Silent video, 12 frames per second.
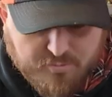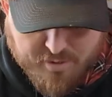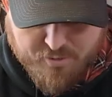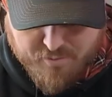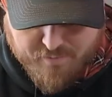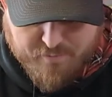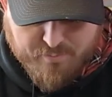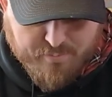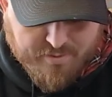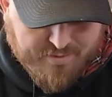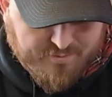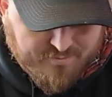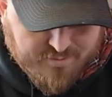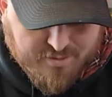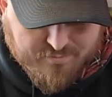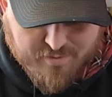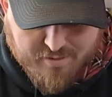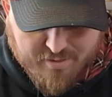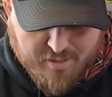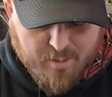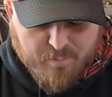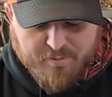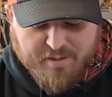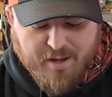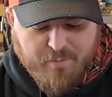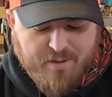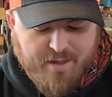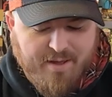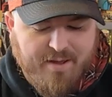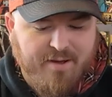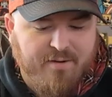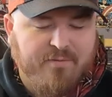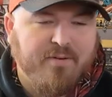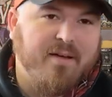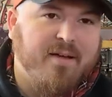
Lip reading: so I knew everybody's stuff. But now we have